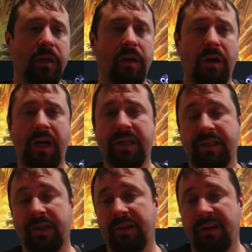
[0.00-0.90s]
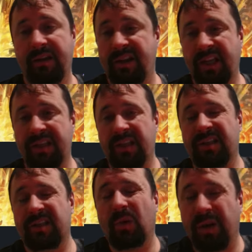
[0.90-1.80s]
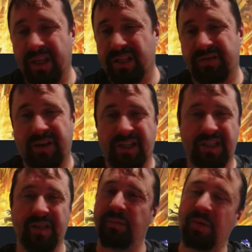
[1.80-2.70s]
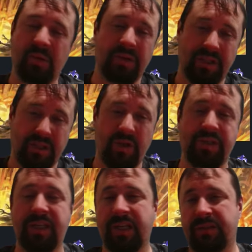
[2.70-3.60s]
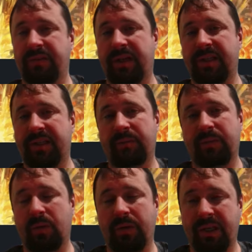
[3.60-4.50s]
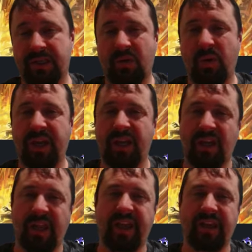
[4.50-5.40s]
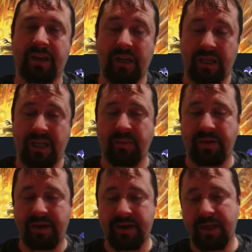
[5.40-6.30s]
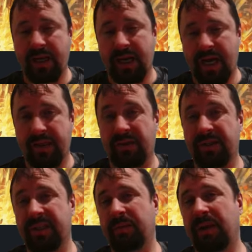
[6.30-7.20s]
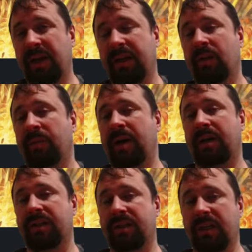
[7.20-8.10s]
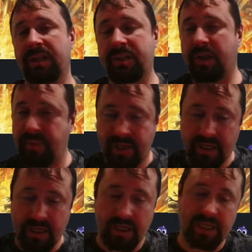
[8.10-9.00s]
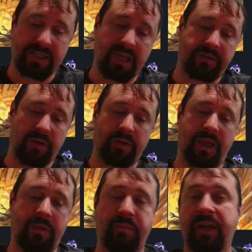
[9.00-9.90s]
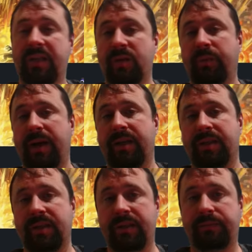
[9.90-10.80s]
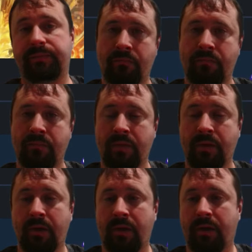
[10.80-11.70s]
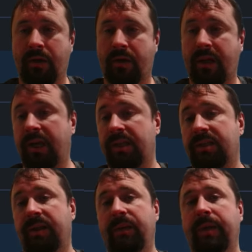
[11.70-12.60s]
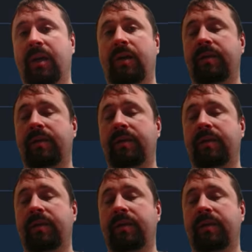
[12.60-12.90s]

All right, so installing it's very simple, using it's very simple, it's quick, clean and clear, but there is a new plugin on the market. So let's jump in and let's have a look at pixel banners. Okay, so here we go.